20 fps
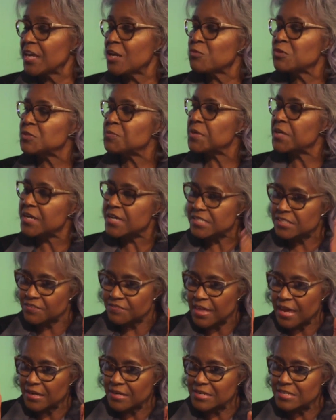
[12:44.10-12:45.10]
And it was because
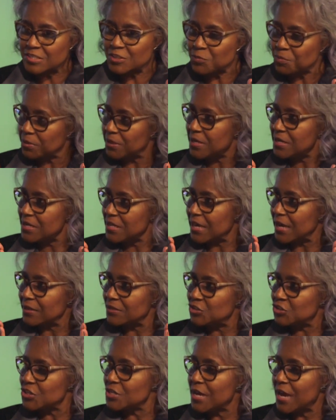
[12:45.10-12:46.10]
of that discipline
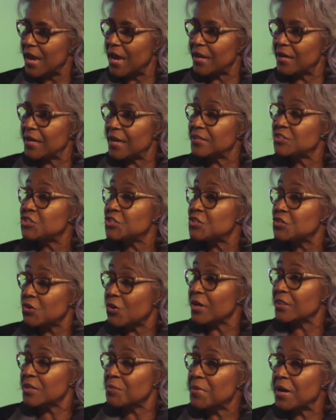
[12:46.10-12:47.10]
that she had, and she
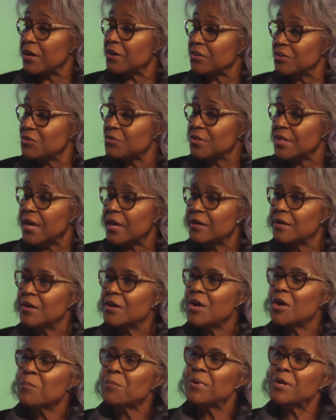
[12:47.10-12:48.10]
taught them how to do that.
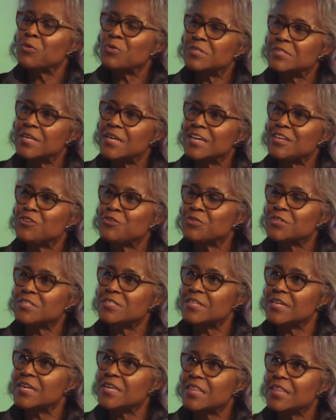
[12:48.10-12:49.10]
But it was
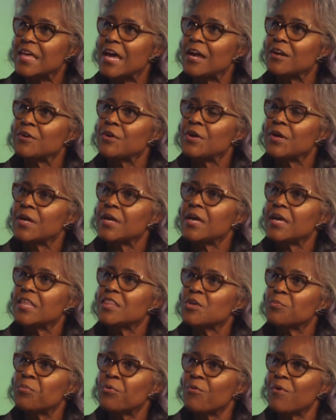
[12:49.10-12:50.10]
interesting that
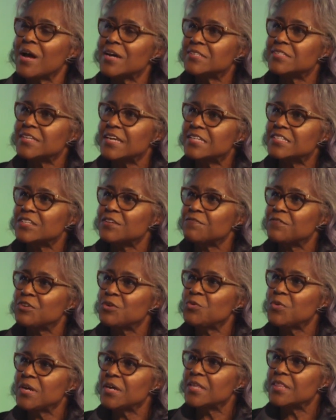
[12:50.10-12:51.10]
in the process of
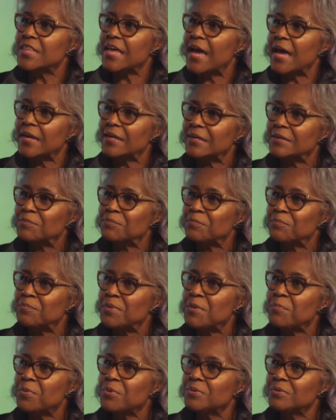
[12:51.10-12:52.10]
doing that,
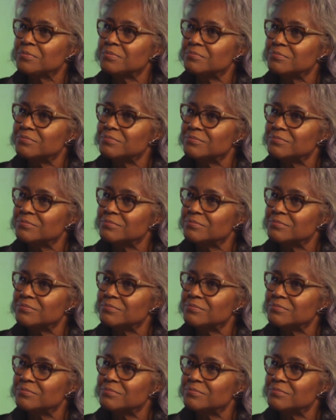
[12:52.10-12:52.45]
people,